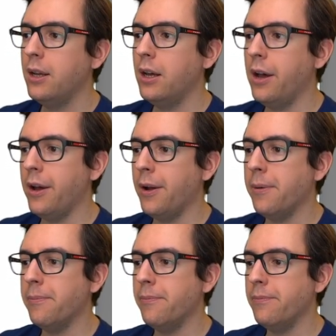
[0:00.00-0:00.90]

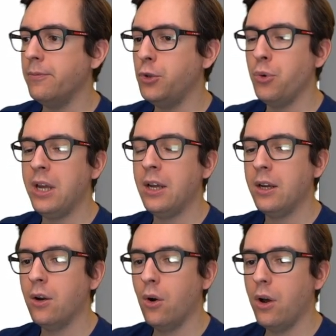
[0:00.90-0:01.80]

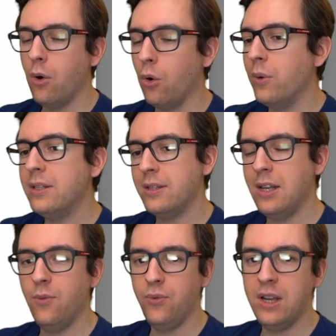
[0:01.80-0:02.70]
doing always the
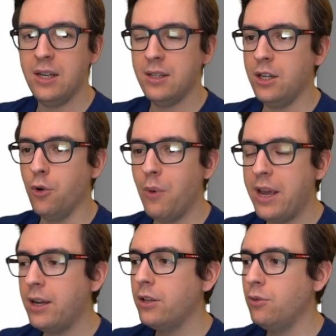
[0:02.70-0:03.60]
same things in awake,